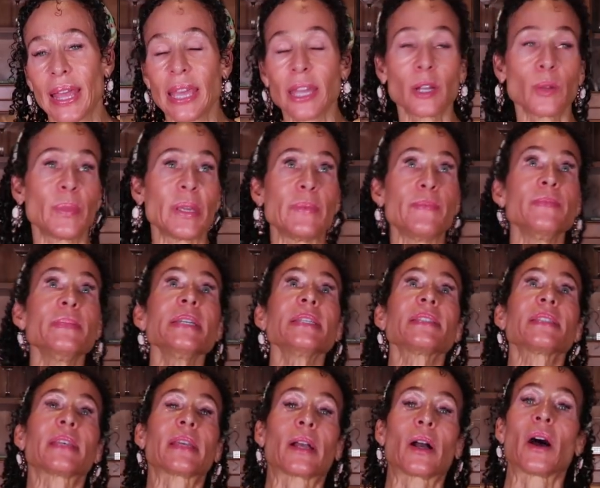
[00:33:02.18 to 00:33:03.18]
It'll be
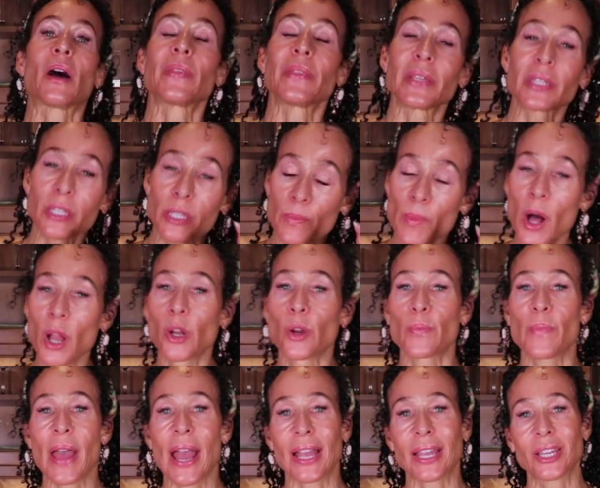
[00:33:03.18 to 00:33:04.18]
missing on the
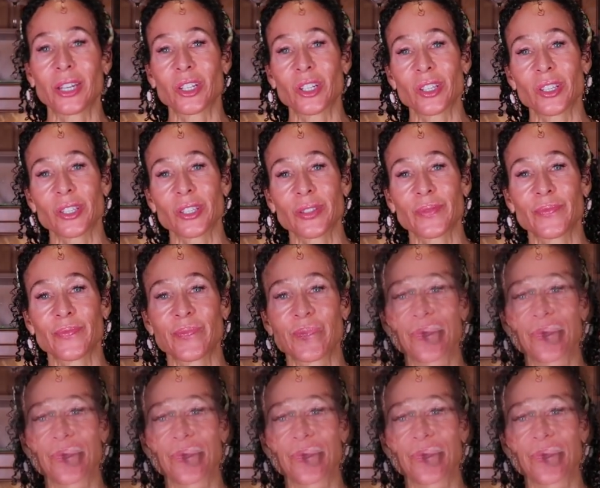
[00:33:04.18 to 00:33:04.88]
smaller packages.